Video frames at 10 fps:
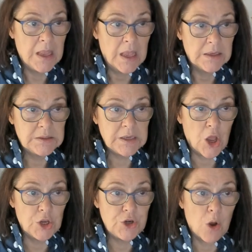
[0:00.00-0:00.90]

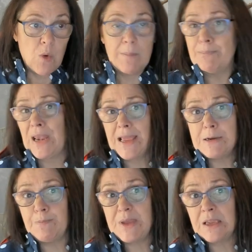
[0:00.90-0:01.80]
So no one
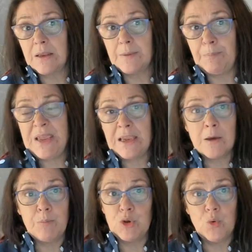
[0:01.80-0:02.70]
played
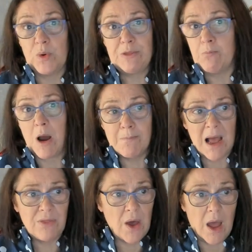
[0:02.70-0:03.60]
peekaboo with my
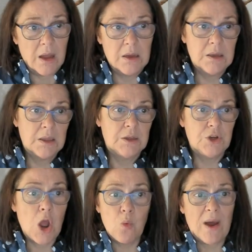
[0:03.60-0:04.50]
mother.
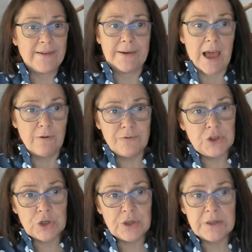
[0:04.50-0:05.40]
No one loved
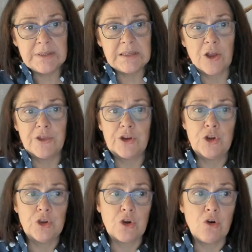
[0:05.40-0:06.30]
her so that
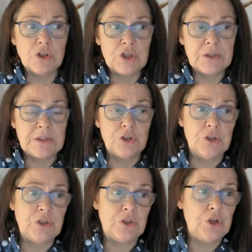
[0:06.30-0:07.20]
her
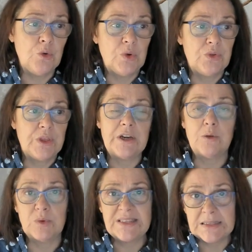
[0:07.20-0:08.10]
consciousness knew that
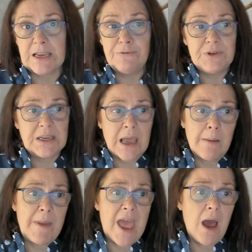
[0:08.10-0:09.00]
it was safe to
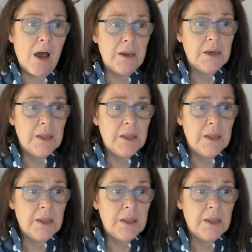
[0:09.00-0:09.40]
come out.